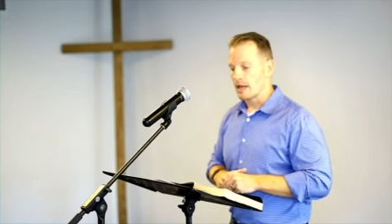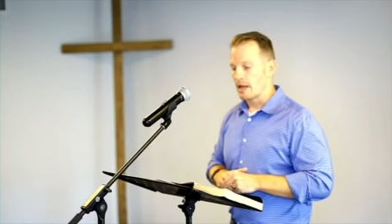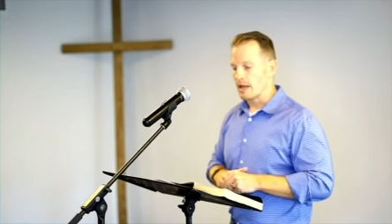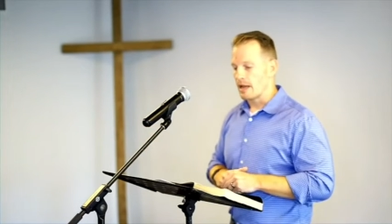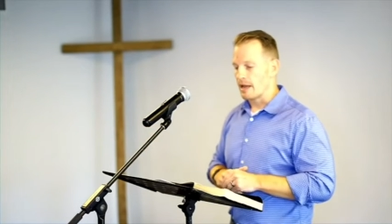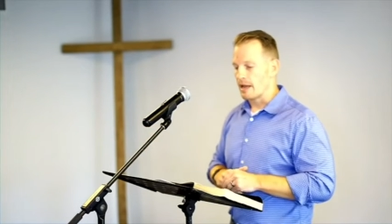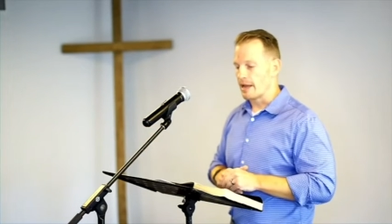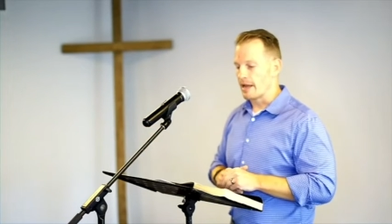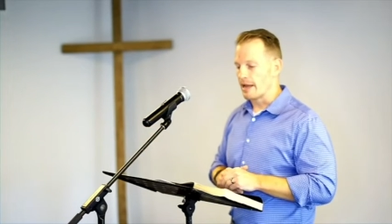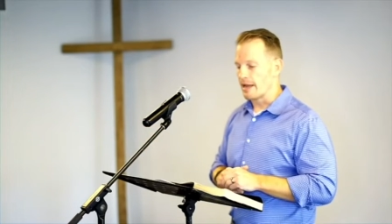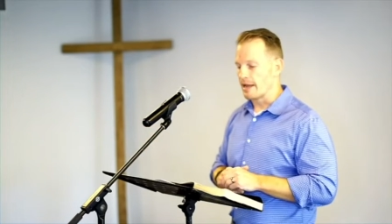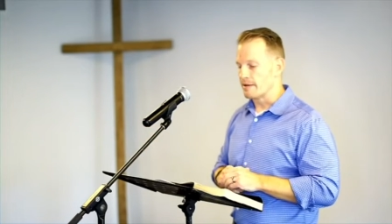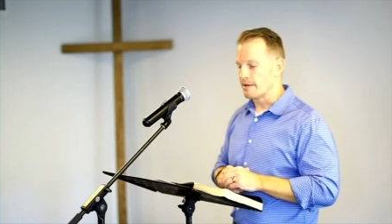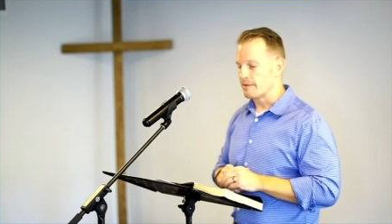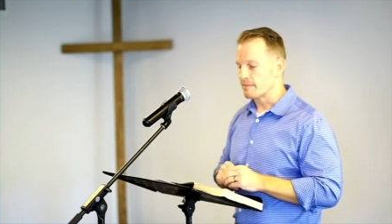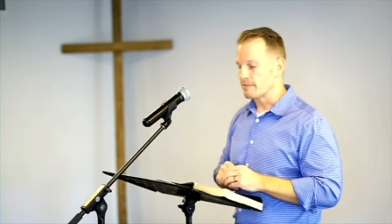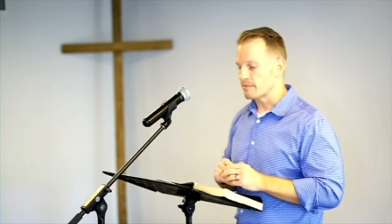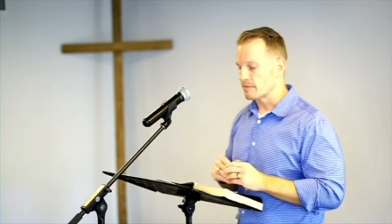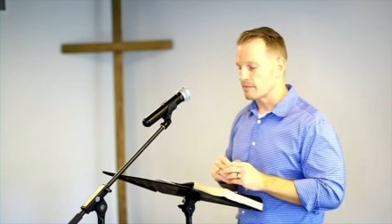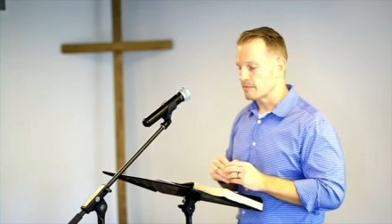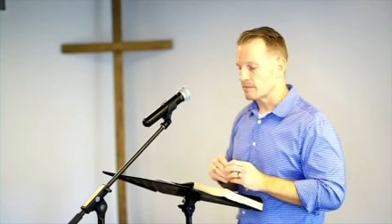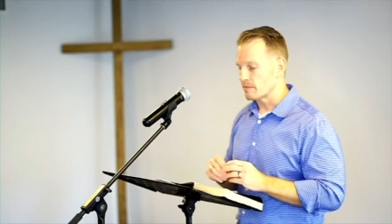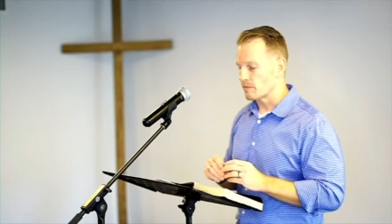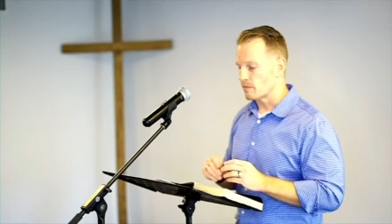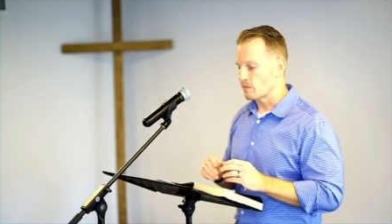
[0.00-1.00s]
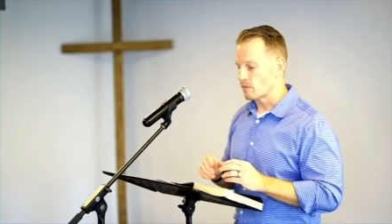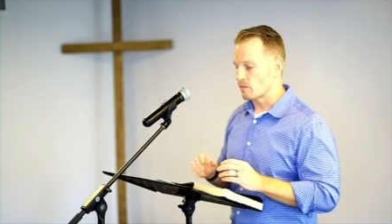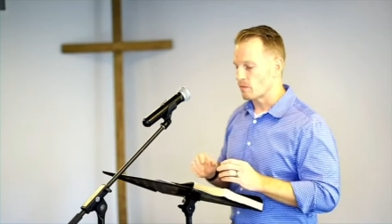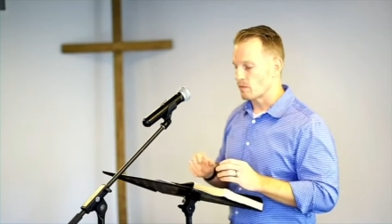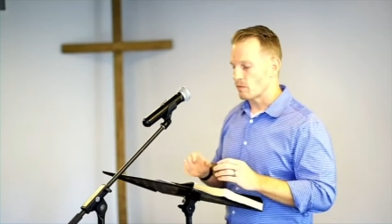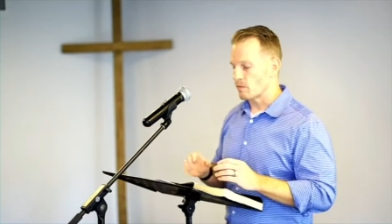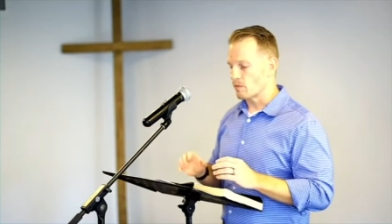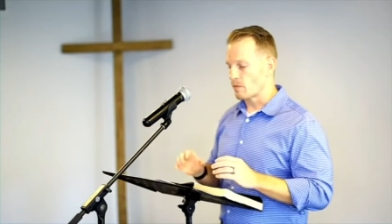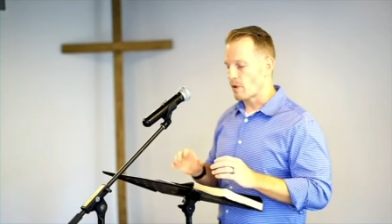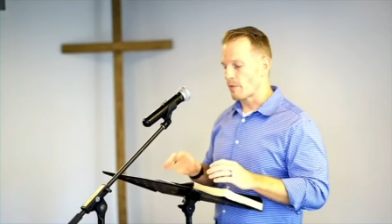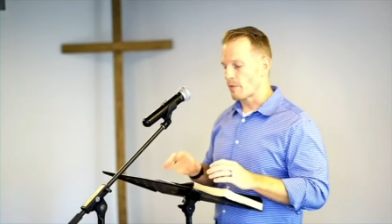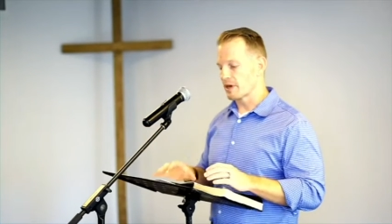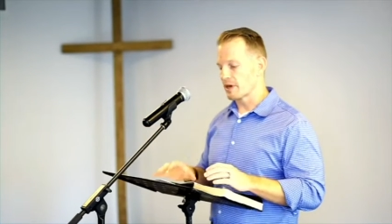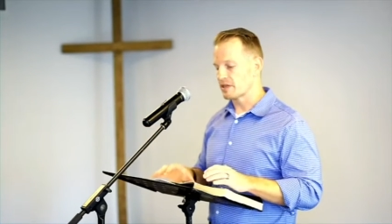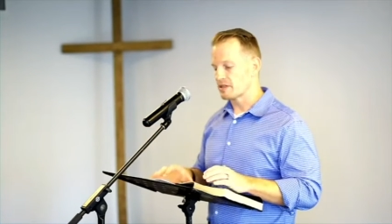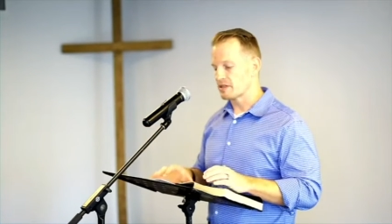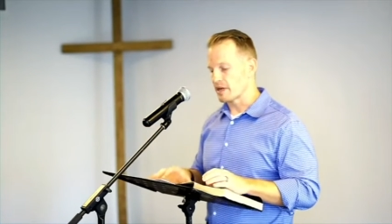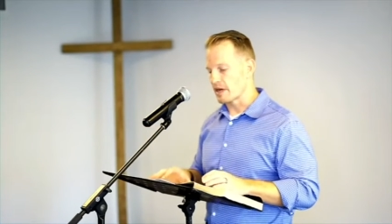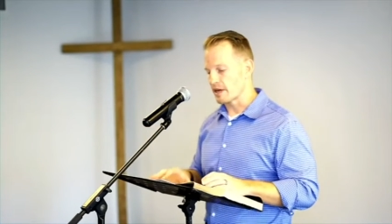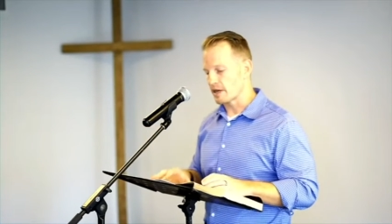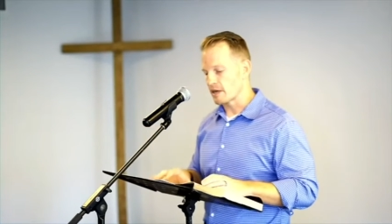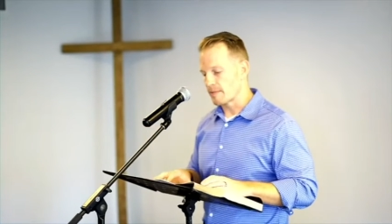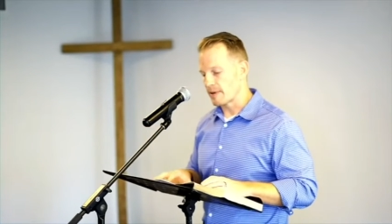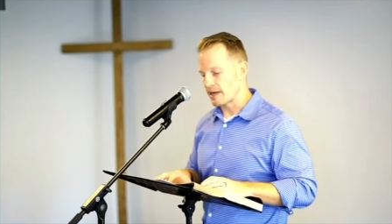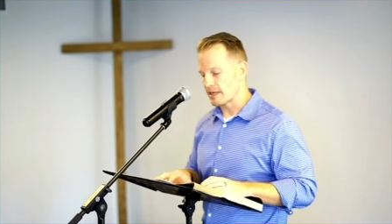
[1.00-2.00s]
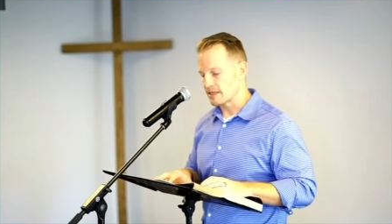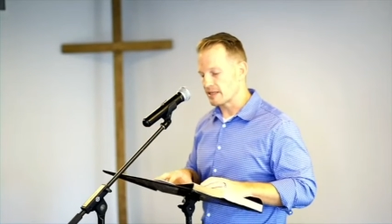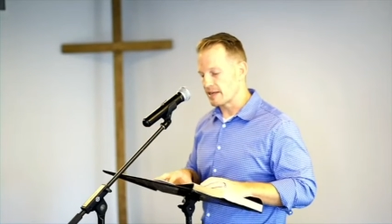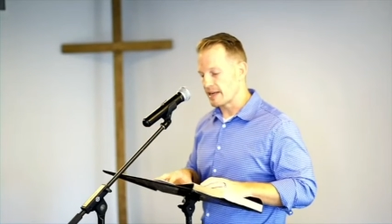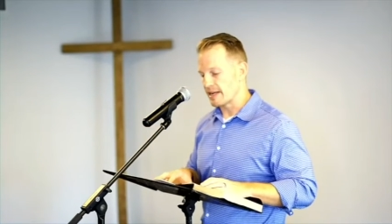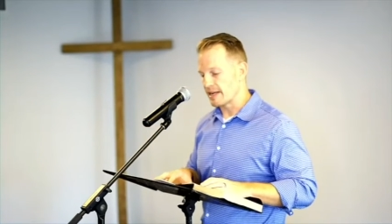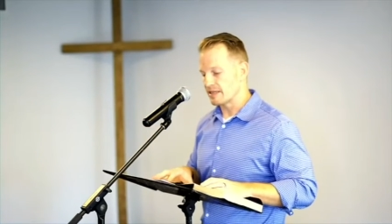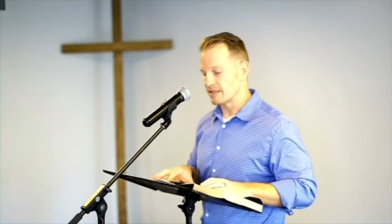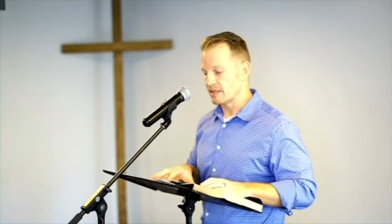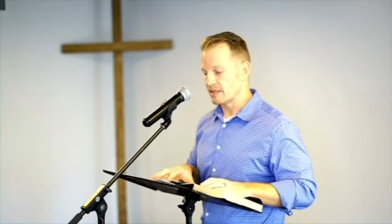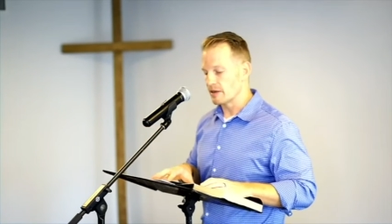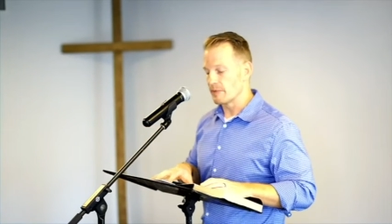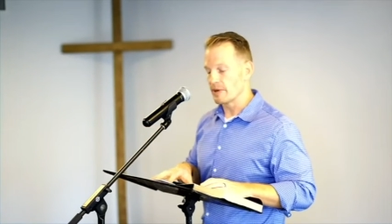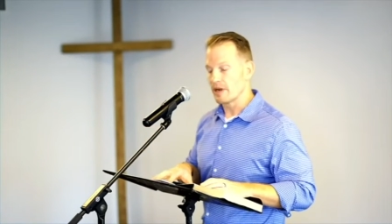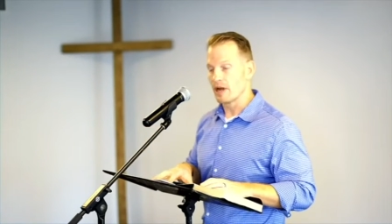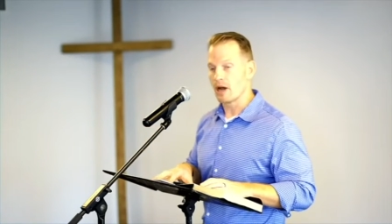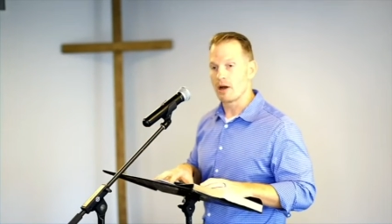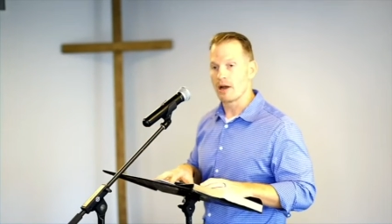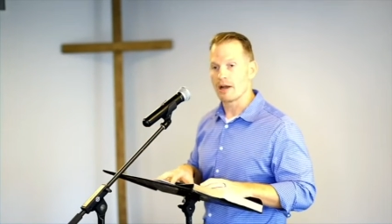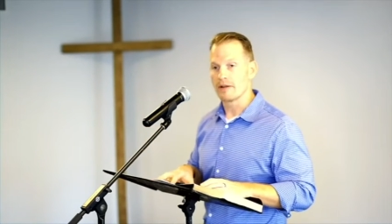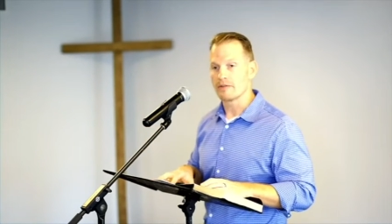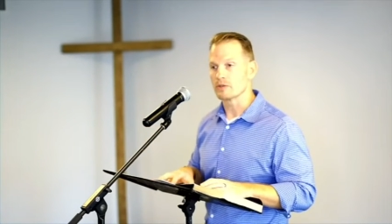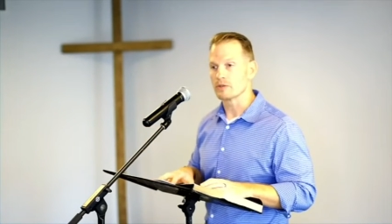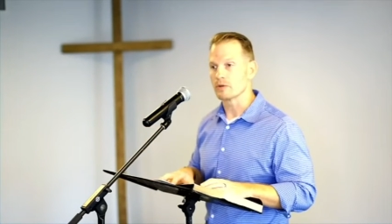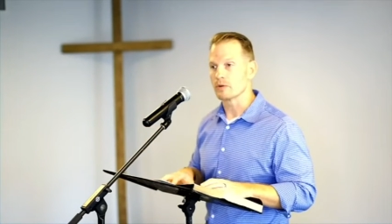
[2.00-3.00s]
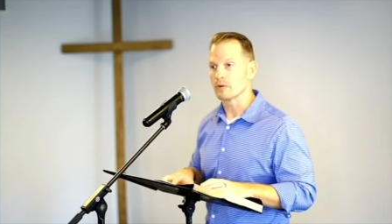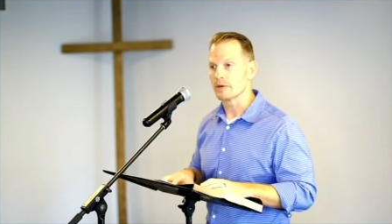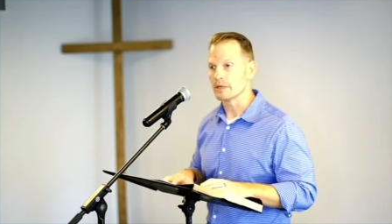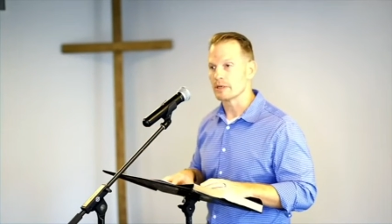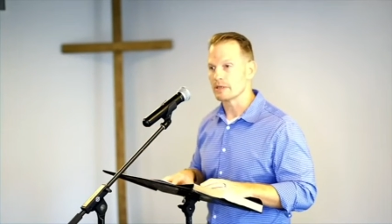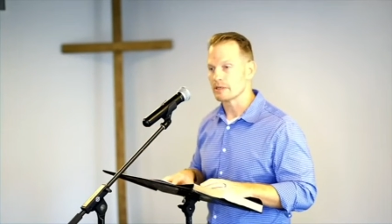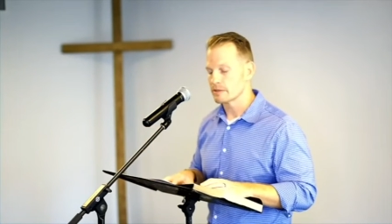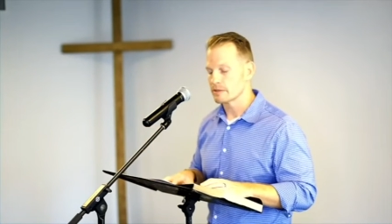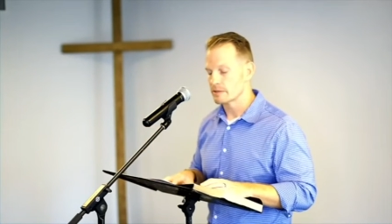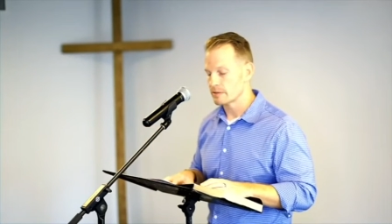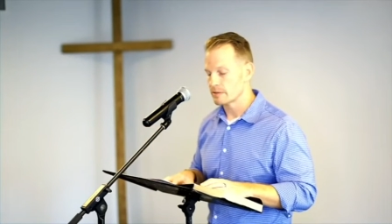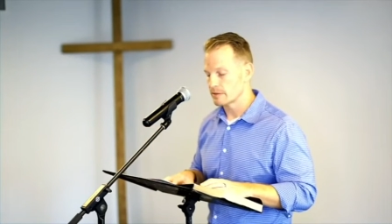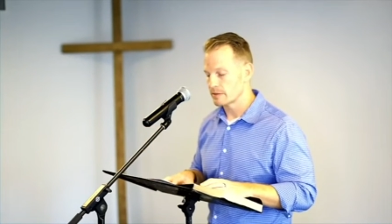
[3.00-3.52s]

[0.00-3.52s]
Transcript: And what we're going to talk about today is that we all have stories.